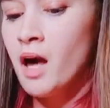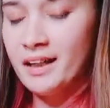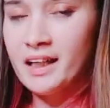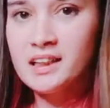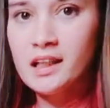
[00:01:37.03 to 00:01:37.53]

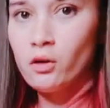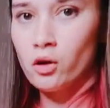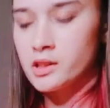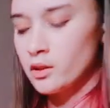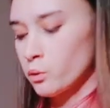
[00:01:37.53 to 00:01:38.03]
I actually
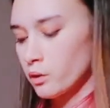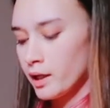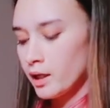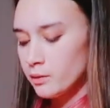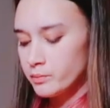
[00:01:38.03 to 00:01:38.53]
lost the quarter
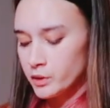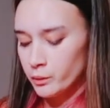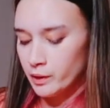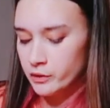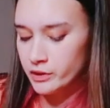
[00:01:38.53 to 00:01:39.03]
cup, so
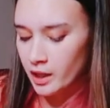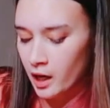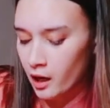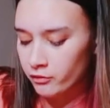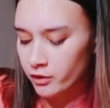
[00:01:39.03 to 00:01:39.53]
we're using a
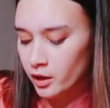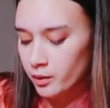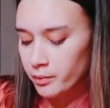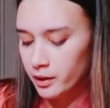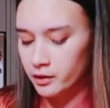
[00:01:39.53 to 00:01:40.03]
half
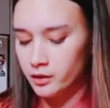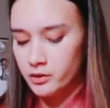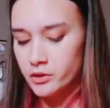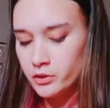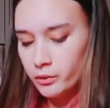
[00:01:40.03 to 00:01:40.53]
cup and then
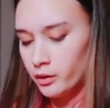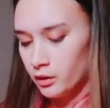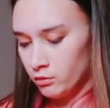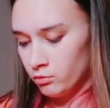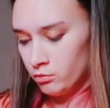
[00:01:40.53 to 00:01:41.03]
just doing
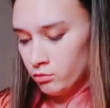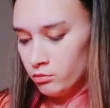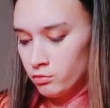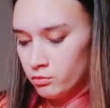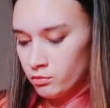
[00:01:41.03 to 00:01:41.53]

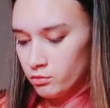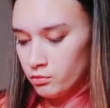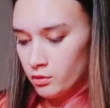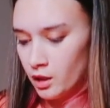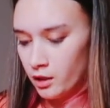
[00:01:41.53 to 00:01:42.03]

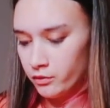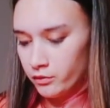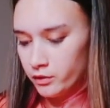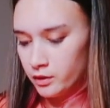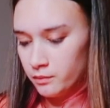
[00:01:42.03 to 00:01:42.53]
half
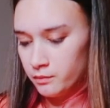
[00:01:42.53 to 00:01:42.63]
of it.